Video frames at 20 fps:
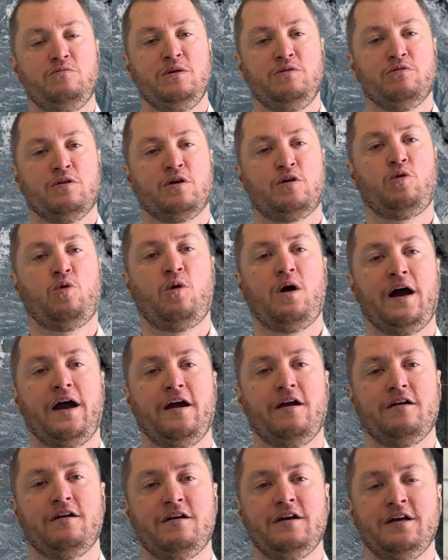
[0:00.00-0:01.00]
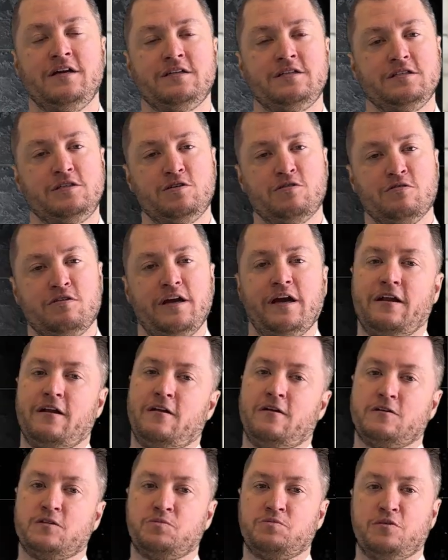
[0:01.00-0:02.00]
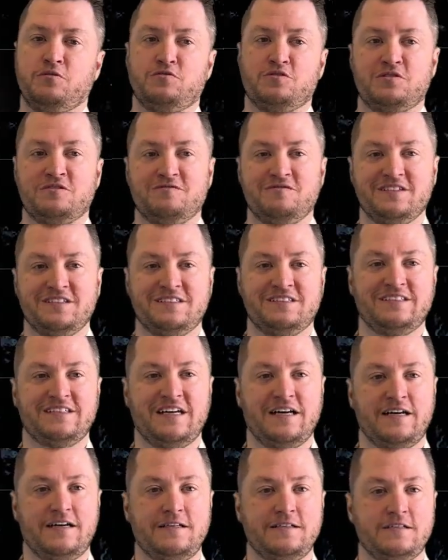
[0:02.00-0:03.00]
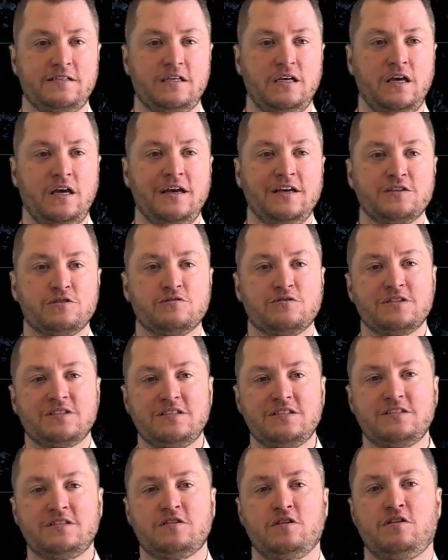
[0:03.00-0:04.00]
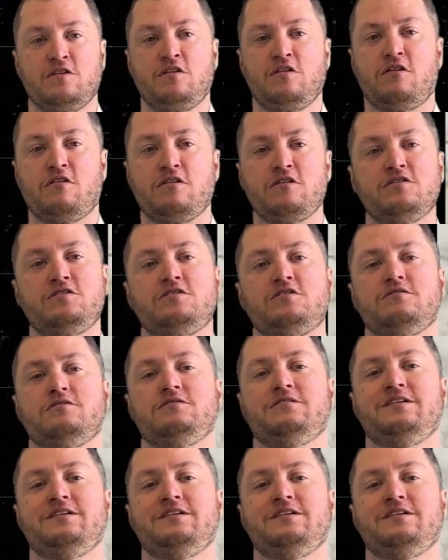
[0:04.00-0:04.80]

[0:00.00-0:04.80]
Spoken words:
be required to create an explosion of this size. So this is larger